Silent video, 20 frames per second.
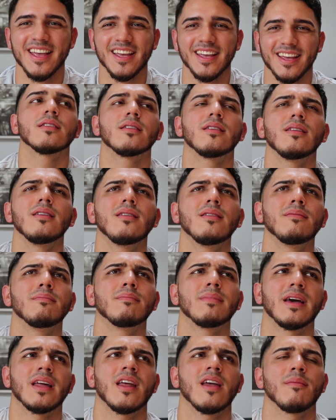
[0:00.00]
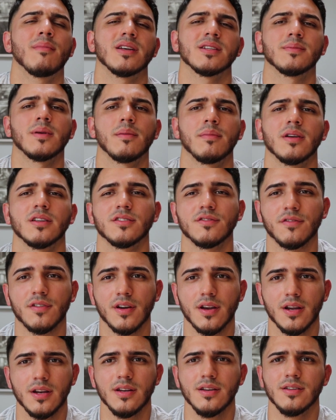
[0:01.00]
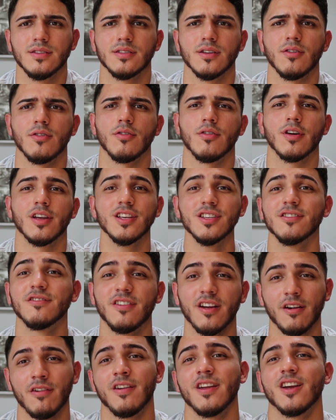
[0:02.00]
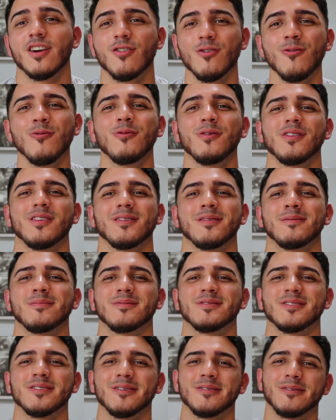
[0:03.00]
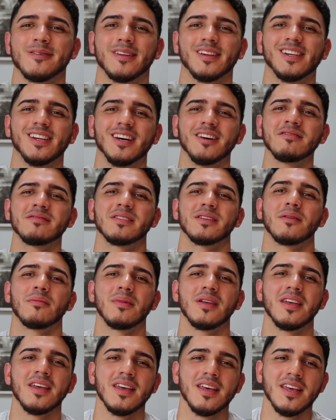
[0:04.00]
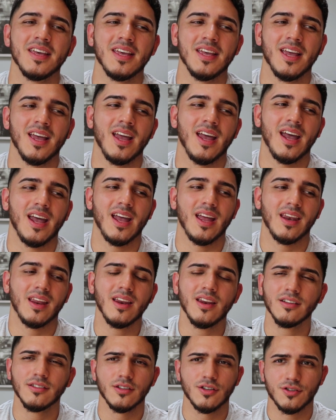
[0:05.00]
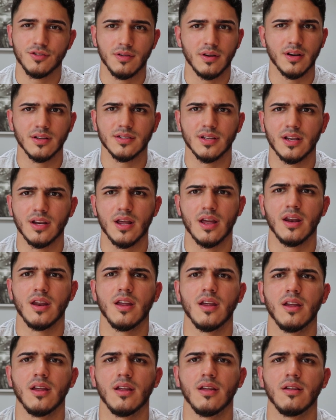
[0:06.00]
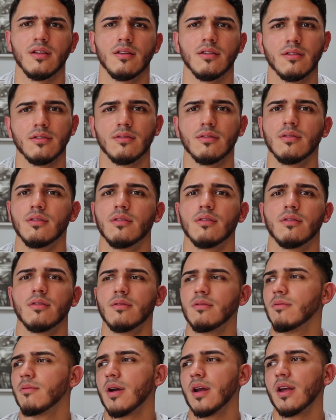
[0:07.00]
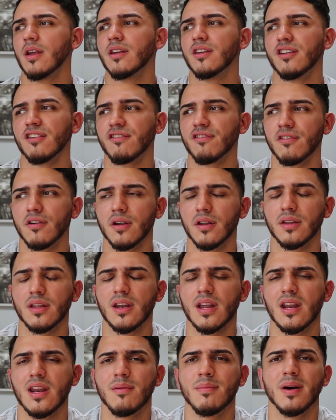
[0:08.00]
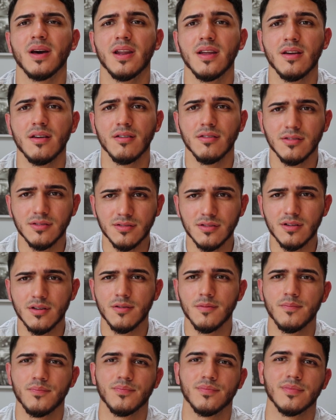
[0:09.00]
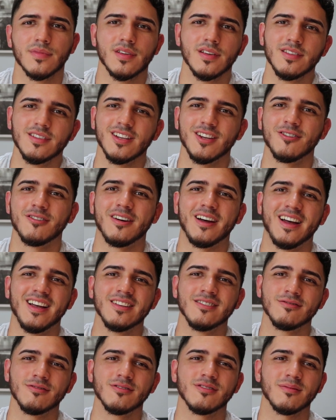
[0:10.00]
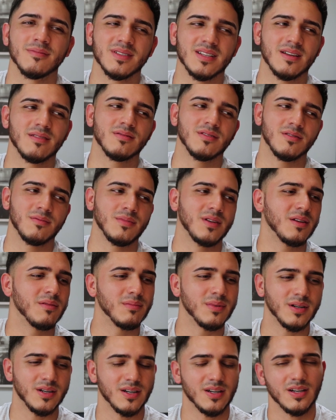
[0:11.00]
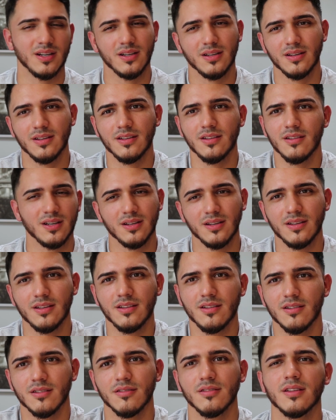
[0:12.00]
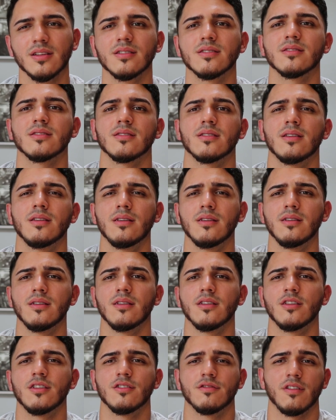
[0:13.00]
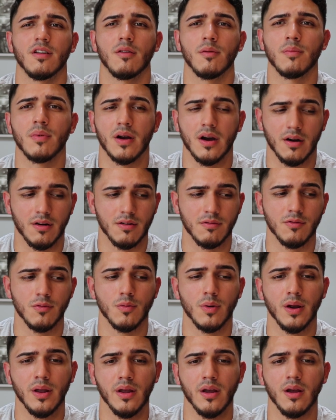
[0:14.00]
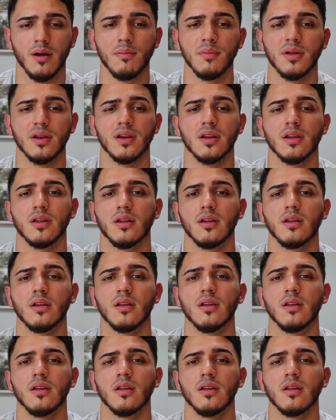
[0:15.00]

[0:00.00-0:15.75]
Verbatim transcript: he met him as my best friend, so he's very cool with him, so he loves him. And he doesn't treat us in any way different than anybody else, you know. He's a little asshole sometimes to me, but you know, that's he he's very proud of who I am and he